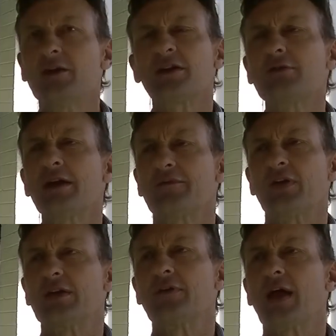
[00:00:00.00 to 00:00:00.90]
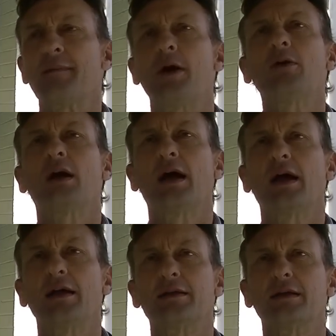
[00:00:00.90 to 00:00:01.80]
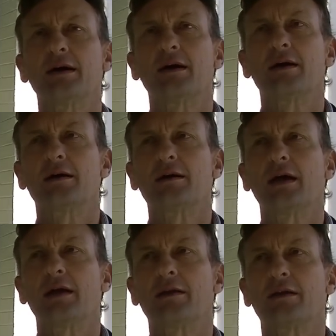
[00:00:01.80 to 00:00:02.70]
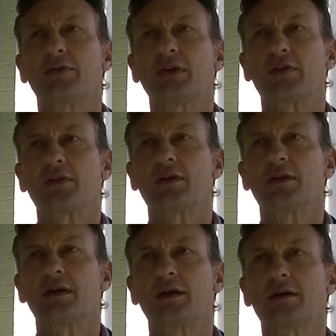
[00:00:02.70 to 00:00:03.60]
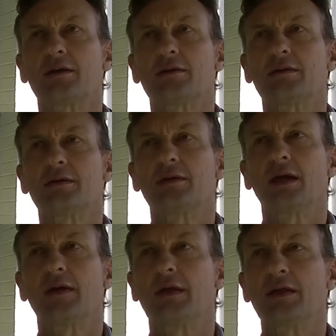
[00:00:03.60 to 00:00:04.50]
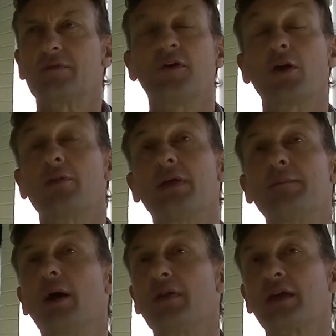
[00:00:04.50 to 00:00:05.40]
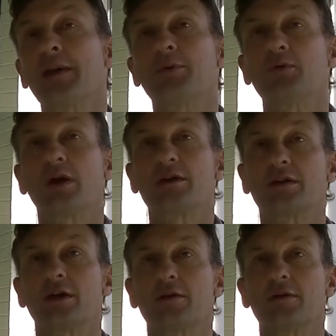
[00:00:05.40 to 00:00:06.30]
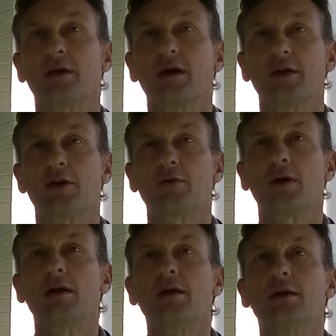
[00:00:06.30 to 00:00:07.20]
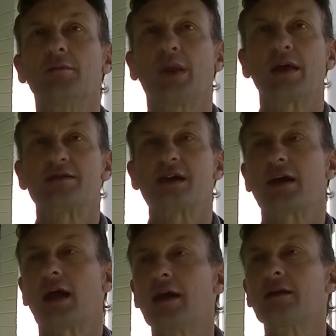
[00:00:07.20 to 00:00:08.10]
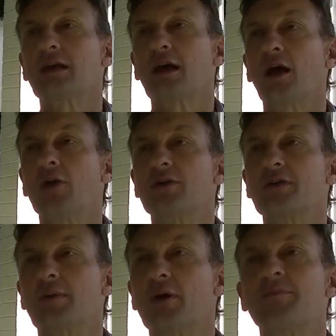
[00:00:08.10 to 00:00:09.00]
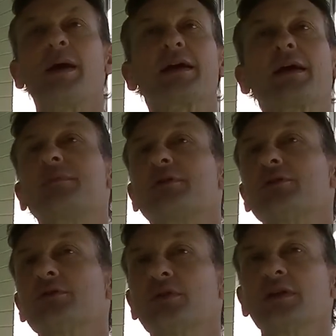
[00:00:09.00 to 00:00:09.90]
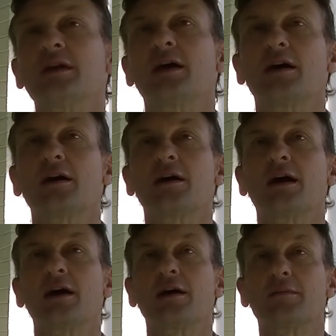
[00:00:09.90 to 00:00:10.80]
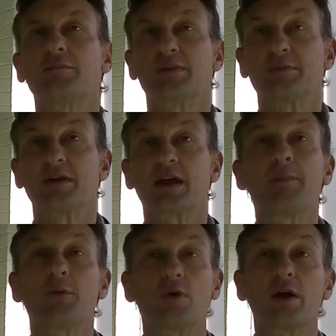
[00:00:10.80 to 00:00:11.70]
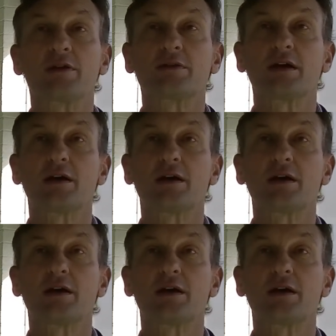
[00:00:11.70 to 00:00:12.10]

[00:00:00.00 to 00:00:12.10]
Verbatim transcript: it's a great feeder for Hamo, and uh, and I think that uh, it, and then it's followed then by the Keppel race. I know I know. Uh, Blackjack and uh, Oats are both backing up to do the uh, uh, Brisbane to Keppel race